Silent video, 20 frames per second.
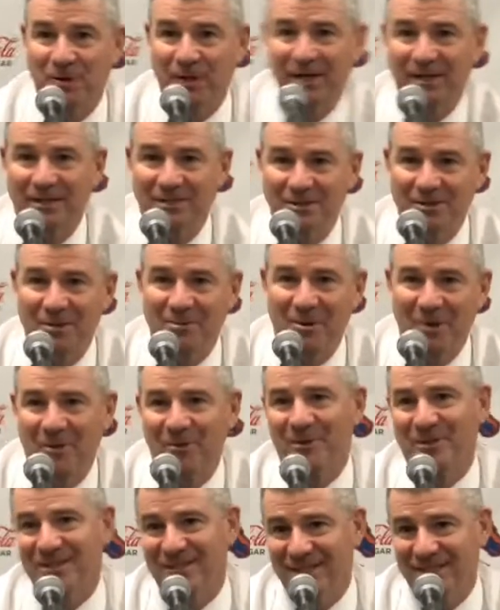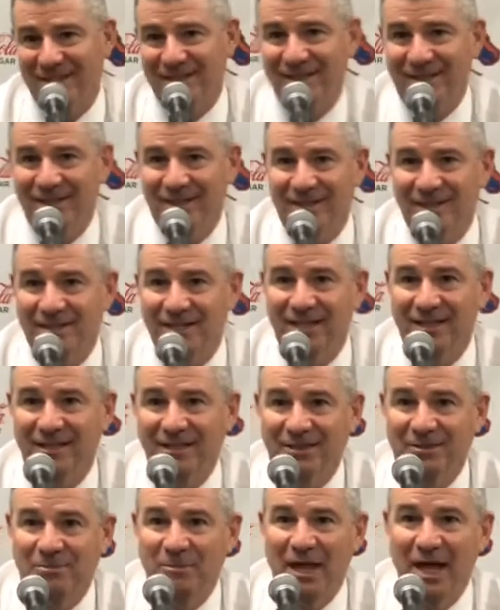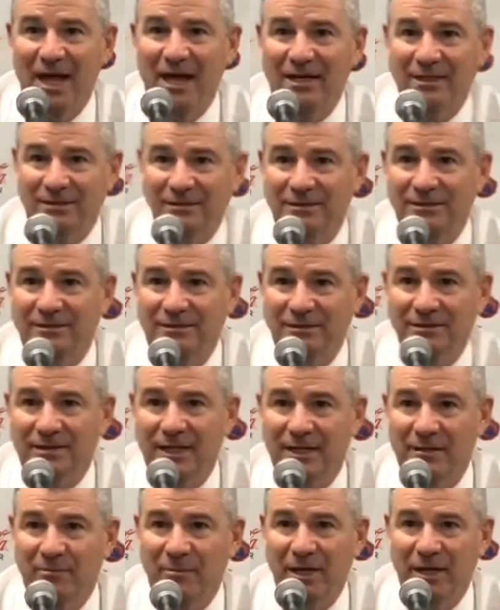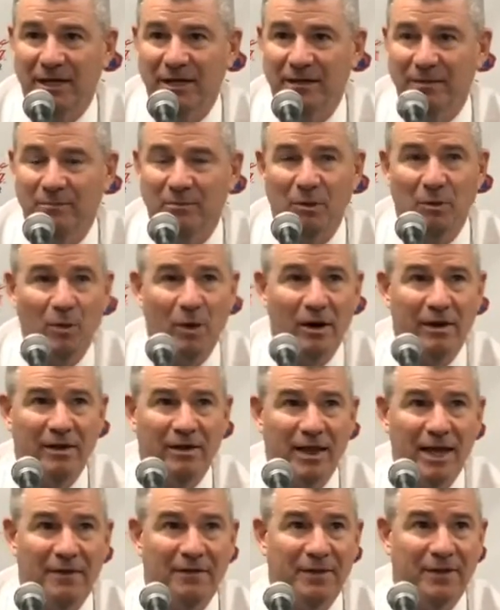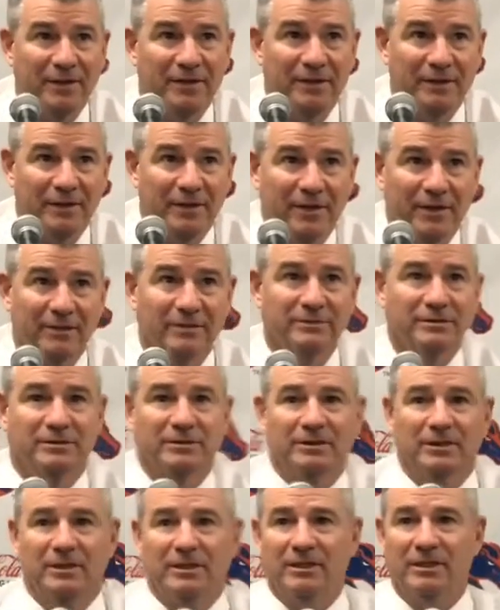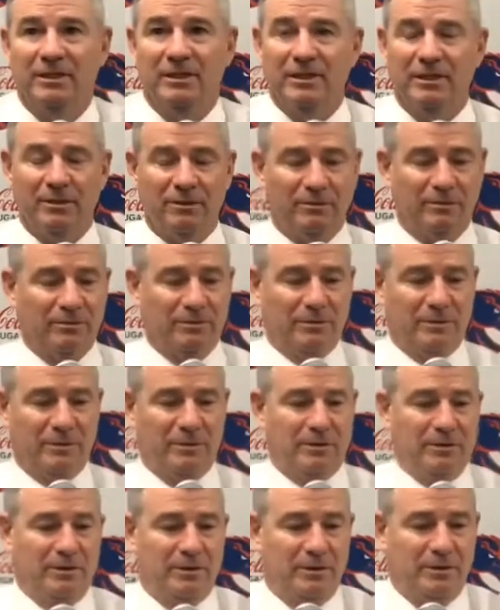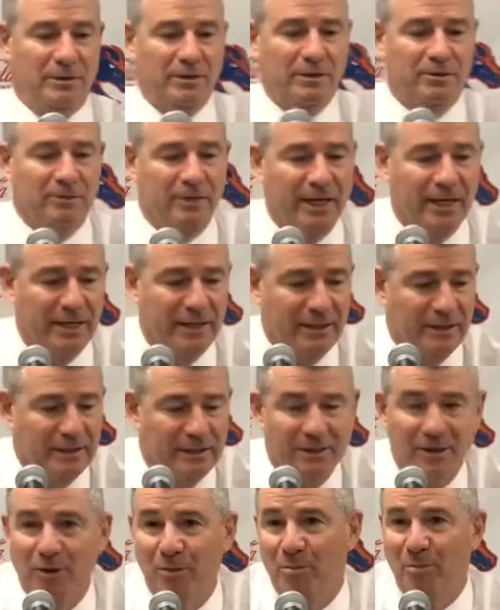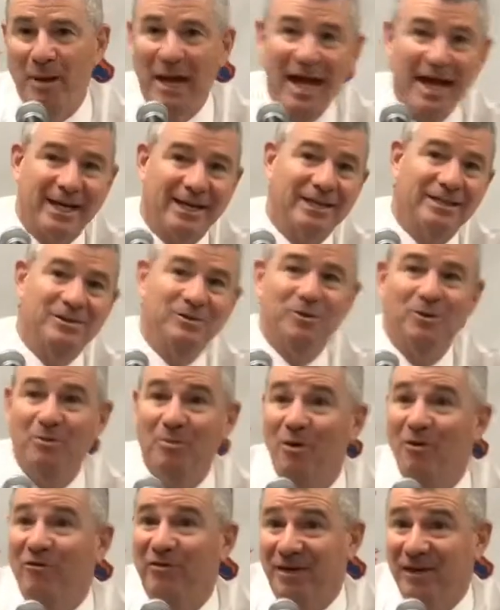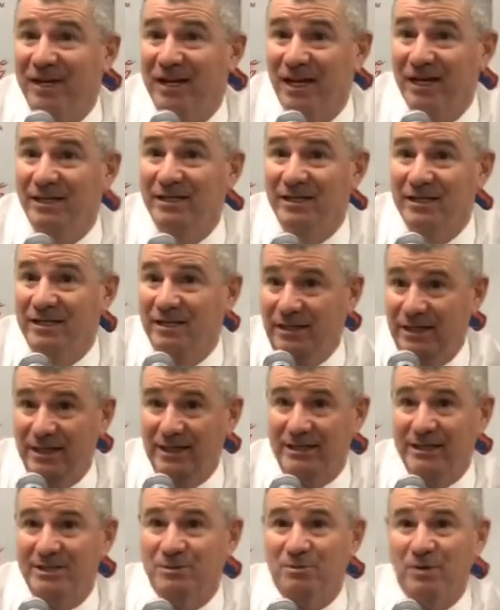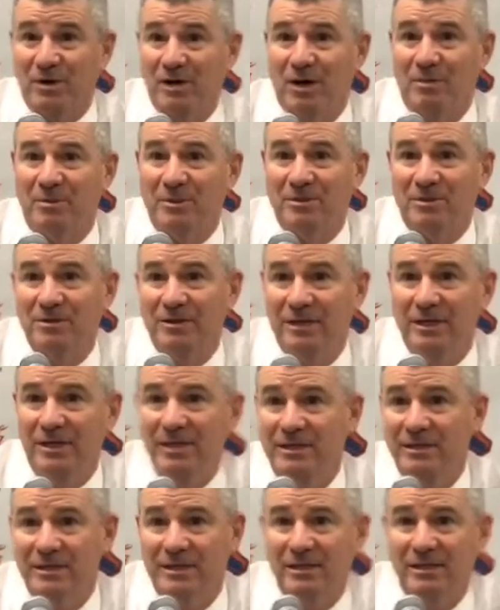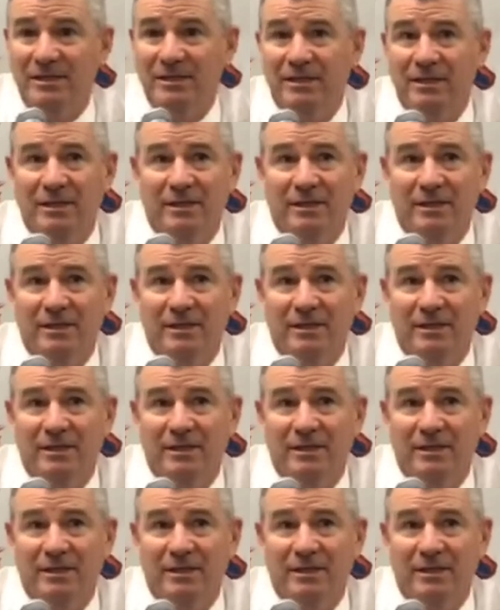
quick, and so I'm always telling them that and, and making them aware of that. That you know you don't you don't get to go back and do them over again. You, you get these one opportunities, and